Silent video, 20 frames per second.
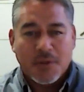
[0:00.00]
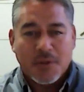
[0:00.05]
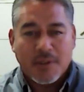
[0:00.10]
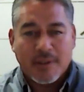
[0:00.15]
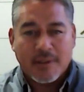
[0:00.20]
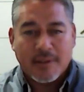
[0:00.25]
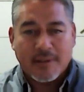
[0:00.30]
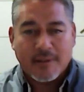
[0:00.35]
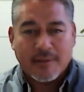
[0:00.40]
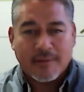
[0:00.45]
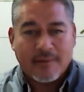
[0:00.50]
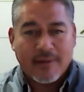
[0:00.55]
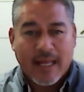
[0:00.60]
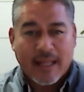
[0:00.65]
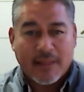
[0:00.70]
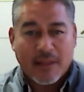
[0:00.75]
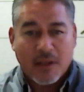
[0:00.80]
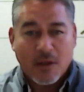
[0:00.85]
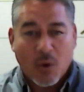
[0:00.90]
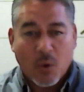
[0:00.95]
just
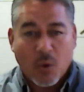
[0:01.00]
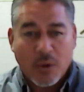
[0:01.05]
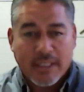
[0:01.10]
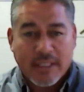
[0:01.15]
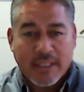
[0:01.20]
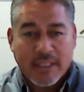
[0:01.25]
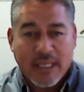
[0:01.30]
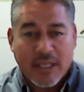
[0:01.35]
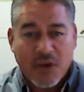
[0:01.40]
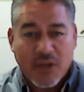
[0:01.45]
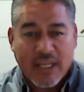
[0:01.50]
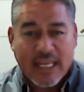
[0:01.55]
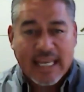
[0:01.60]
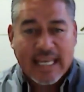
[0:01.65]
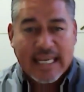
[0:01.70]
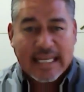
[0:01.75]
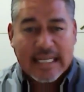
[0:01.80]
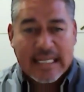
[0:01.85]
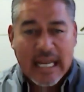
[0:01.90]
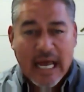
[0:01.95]
at the noise that you
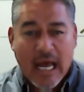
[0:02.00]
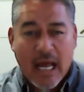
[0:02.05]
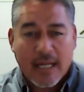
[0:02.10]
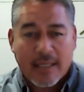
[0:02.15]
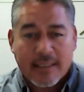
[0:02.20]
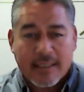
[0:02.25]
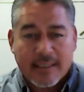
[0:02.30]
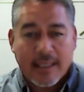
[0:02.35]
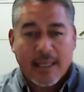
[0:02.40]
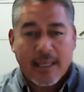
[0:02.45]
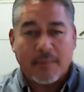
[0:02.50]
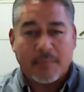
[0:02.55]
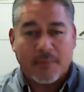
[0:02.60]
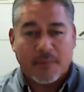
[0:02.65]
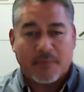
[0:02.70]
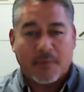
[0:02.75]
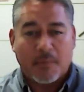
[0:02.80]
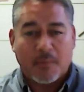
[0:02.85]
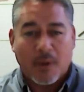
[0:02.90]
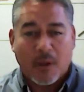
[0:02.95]
cannot sleep
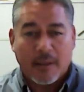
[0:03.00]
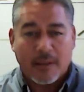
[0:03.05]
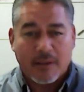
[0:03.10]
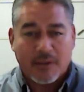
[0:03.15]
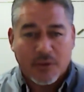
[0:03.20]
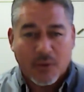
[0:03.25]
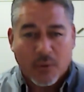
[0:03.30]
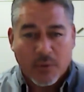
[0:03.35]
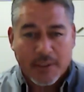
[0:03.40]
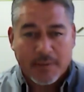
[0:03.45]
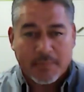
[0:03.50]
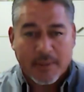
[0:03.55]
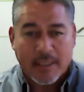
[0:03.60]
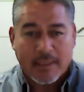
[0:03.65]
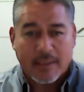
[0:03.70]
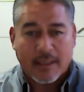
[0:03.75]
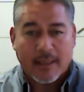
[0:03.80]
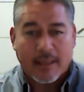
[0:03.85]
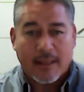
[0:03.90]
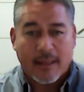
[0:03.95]
from all this noise
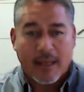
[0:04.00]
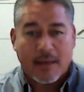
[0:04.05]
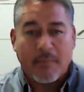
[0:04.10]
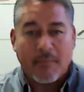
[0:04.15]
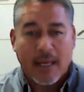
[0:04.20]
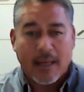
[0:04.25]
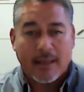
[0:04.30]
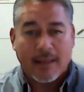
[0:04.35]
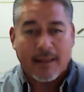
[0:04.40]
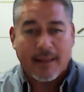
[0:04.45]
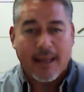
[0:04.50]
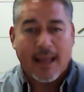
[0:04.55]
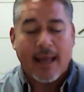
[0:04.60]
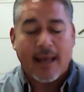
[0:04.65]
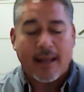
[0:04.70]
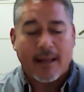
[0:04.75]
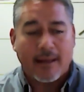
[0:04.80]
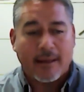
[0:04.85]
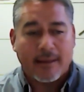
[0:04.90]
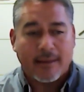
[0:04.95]
basically that they make in the
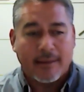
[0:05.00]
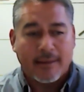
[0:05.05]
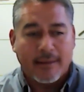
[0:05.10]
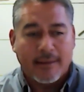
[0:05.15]
attic.